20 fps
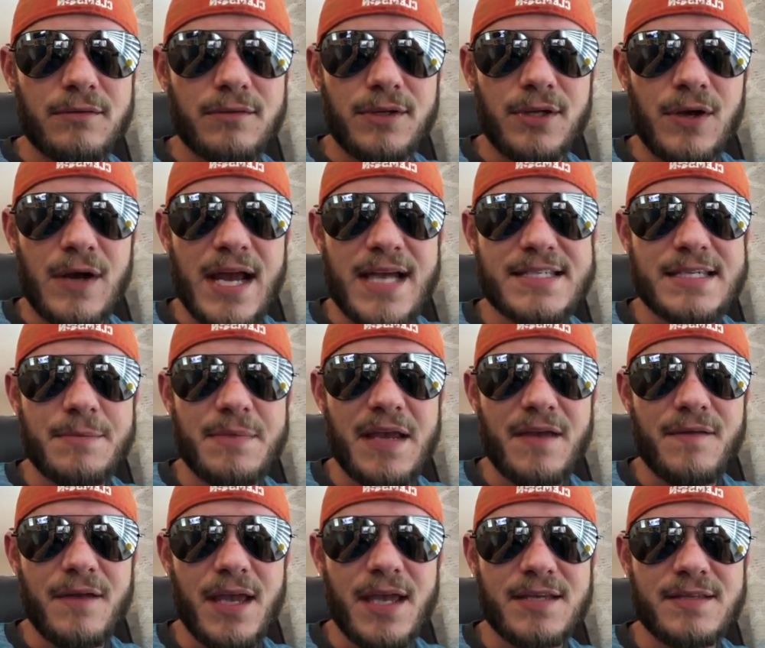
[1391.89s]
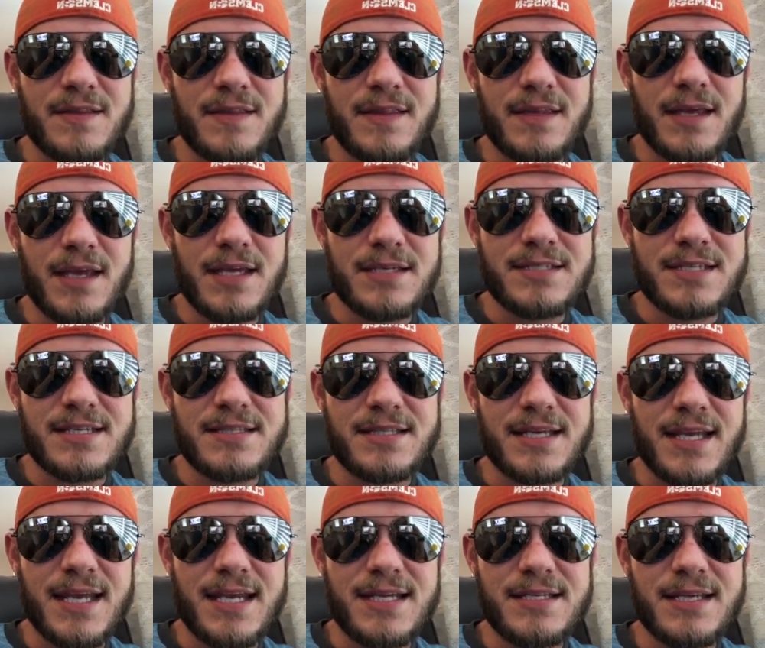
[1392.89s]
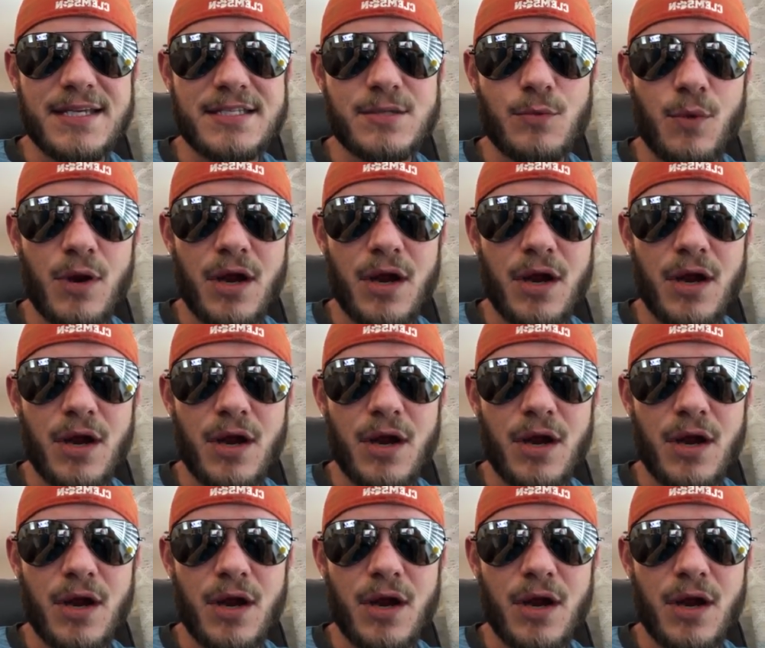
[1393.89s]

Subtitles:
You're asking me, is this the easiest